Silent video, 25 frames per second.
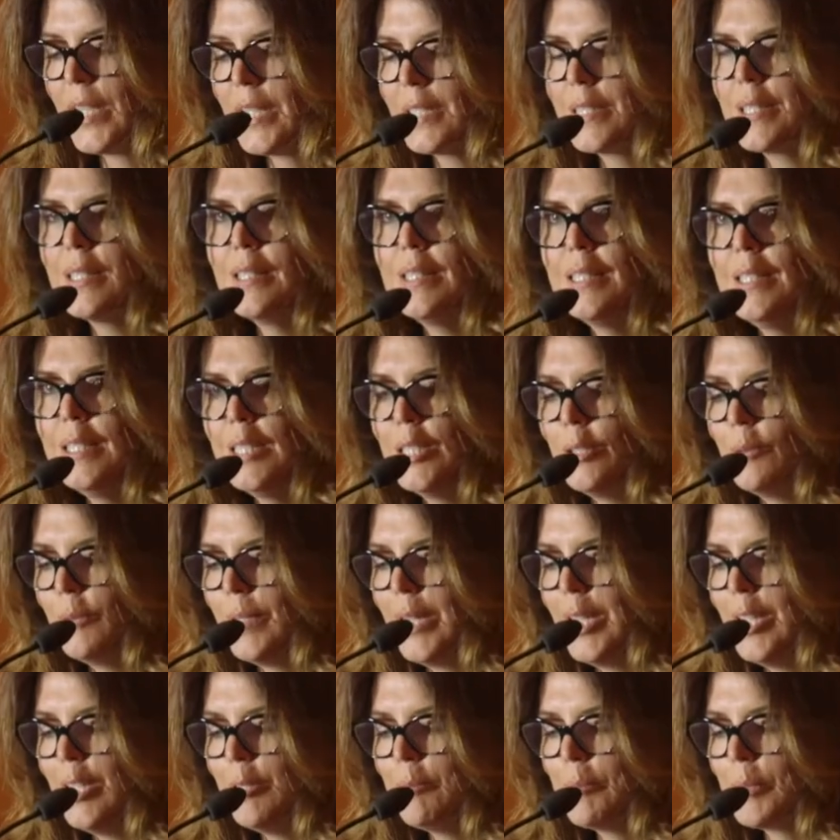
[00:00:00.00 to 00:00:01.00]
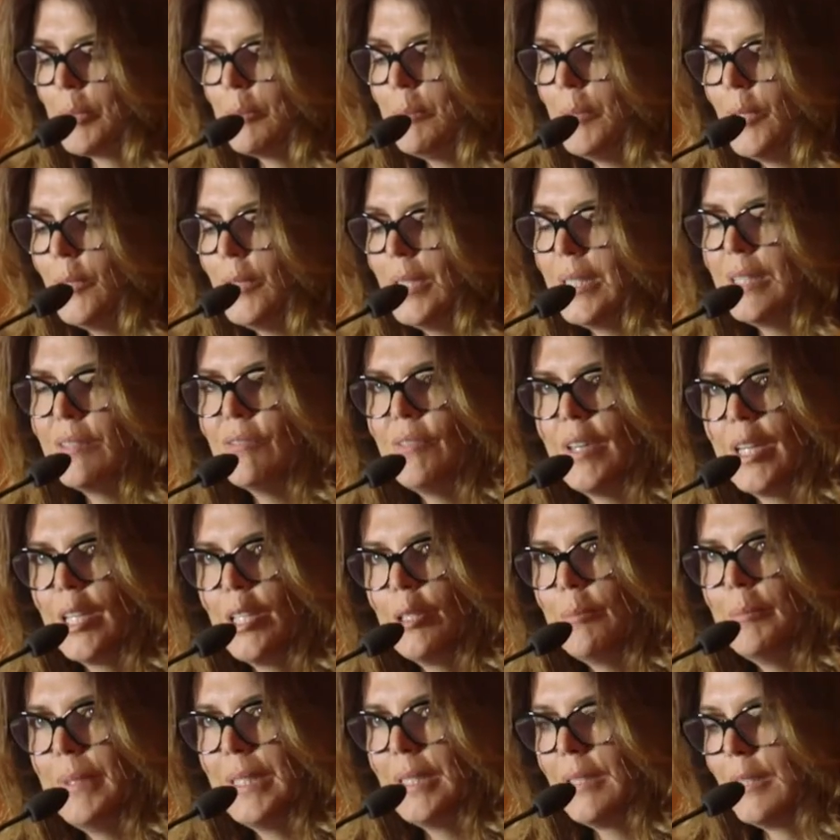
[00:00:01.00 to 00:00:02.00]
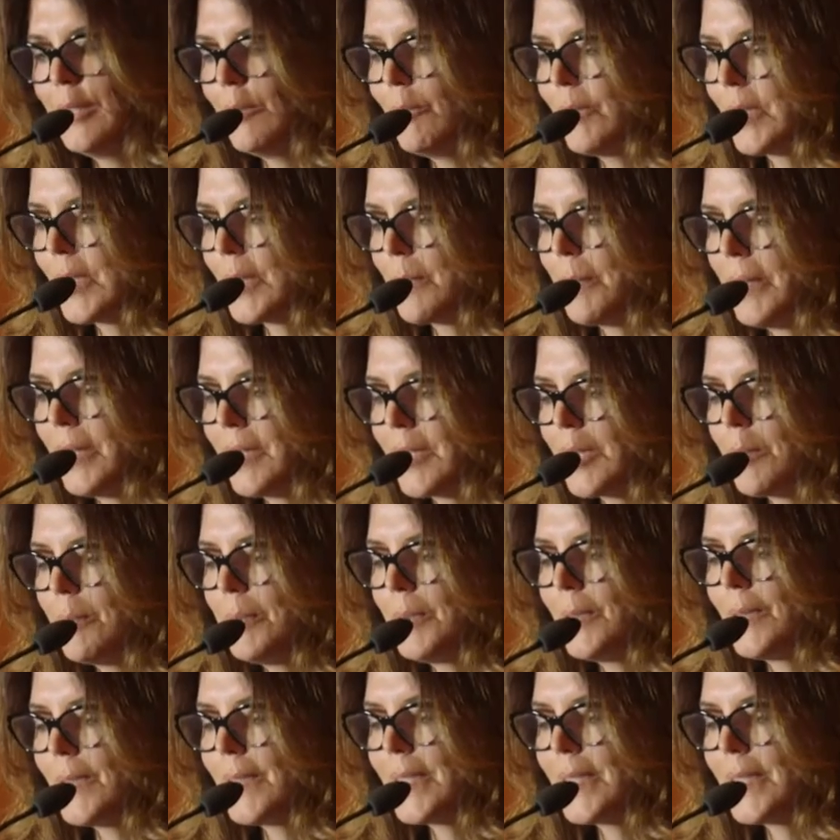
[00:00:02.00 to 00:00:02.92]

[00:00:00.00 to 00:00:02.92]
to lead the way in promoting environmentally responsible,